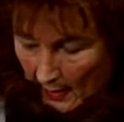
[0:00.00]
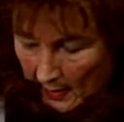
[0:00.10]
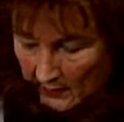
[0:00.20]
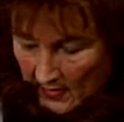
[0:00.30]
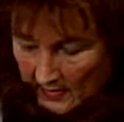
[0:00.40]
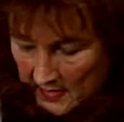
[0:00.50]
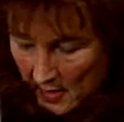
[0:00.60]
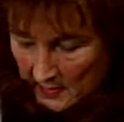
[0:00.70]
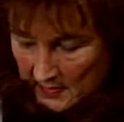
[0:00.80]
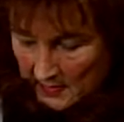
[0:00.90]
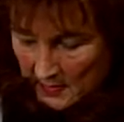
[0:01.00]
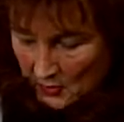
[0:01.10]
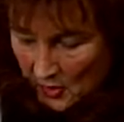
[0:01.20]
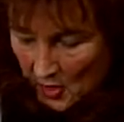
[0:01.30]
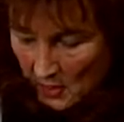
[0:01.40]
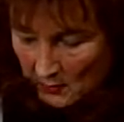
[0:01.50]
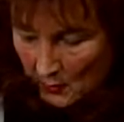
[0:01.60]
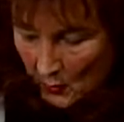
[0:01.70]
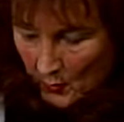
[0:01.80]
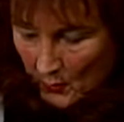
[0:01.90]
St. Thomas, St. John,
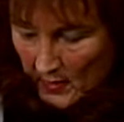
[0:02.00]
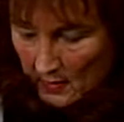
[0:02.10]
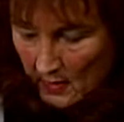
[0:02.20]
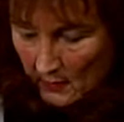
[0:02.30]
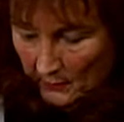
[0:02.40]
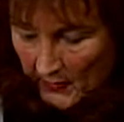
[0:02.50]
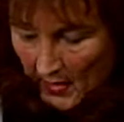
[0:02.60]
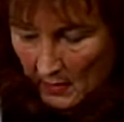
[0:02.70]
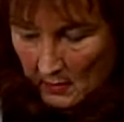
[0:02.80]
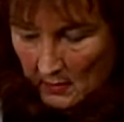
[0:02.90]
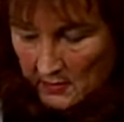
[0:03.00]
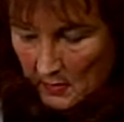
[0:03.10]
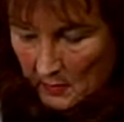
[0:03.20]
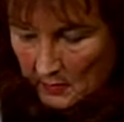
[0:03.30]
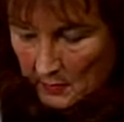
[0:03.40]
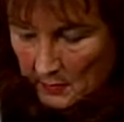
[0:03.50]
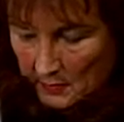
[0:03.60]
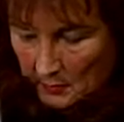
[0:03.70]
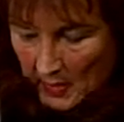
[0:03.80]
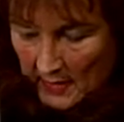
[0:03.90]
Puerto Rico, and also
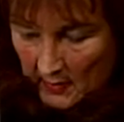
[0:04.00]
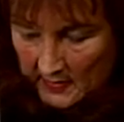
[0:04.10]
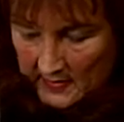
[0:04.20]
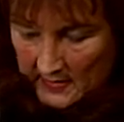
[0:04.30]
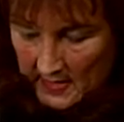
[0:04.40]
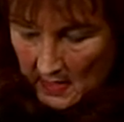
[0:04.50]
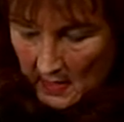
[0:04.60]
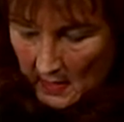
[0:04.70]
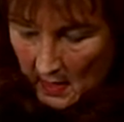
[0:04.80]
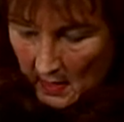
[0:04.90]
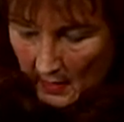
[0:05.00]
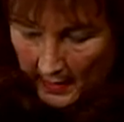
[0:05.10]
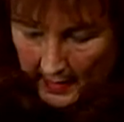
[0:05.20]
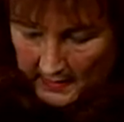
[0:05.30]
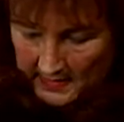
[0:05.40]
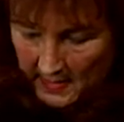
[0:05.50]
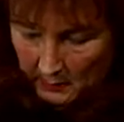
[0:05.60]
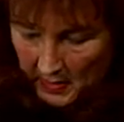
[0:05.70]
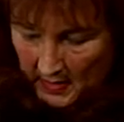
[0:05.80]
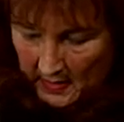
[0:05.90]
play on the sea and
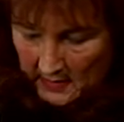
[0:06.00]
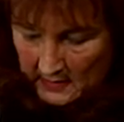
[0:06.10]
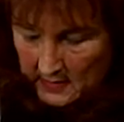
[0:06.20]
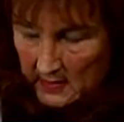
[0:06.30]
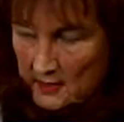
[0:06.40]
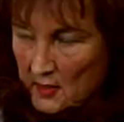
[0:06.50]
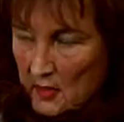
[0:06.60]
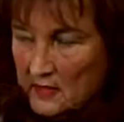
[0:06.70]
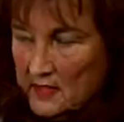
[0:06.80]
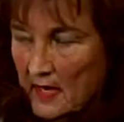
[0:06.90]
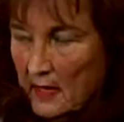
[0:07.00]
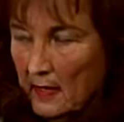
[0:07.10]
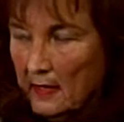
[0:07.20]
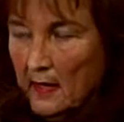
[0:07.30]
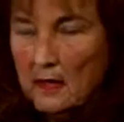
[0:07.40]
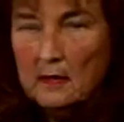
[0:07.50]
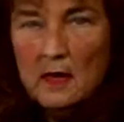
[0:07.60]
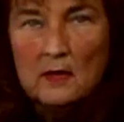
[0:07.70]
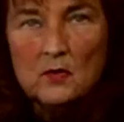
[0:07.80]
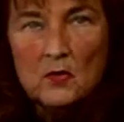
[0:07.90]
seaplanes and start sailing. And
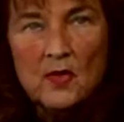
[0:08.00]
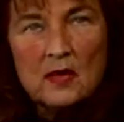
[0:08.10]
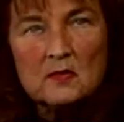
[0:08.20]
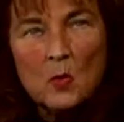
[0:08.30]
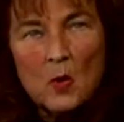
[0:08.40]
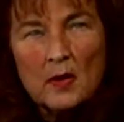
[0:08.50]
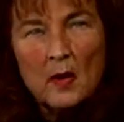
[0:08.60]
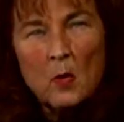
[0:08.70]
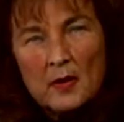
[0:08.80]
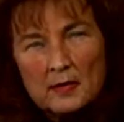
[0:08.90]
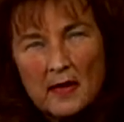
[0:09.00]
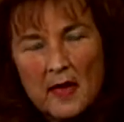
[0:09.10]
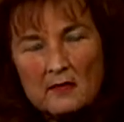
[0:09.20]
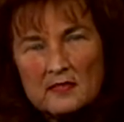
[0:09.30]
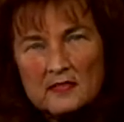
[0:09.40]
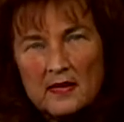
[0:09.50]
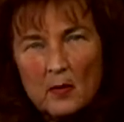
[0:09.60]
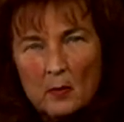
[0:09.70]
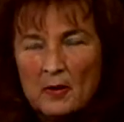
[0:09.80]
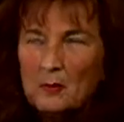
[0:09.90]
at 2001, I wanted to have a
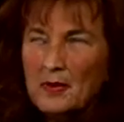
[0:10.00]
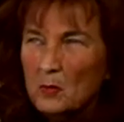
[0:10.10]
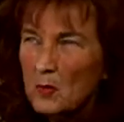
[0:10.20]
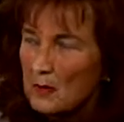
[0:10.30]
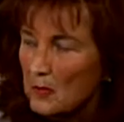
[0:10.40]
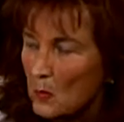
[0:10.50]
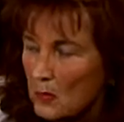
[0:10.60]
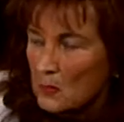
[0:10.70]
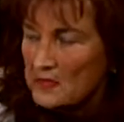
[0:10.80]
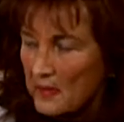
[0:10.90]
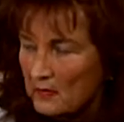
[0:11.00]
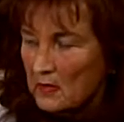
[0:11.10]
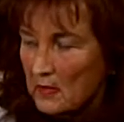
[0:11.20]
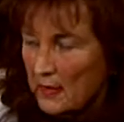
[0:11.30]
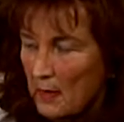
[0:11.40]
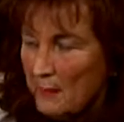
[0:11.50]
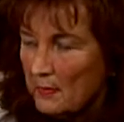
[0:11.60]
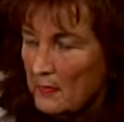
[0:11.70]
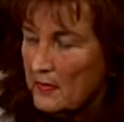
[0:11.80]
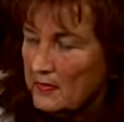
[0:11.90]
sailboat, but where in the world was I ever going to come up
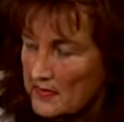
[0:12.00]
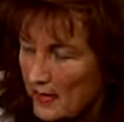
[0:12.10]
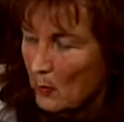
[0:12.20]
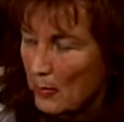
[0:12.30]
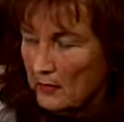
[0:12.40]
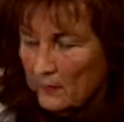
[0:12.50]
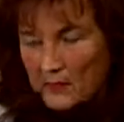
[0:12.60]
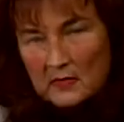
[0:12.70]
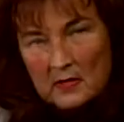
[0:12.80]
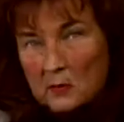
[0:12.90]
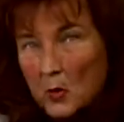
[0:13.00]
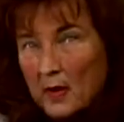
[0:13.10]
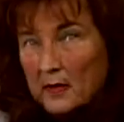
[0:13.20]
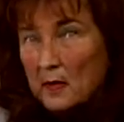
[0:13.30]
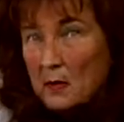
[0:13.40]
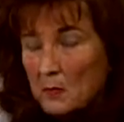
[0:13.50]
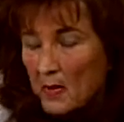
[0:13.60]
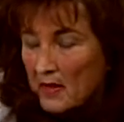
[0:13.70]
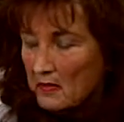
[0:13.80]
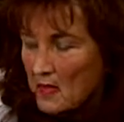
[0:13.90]
with a sailboat? Didn't quite know
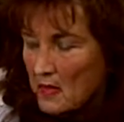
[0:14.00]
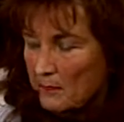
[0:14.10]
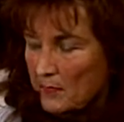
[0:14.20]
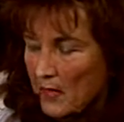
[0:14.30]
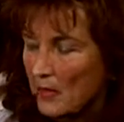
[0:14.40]
back then.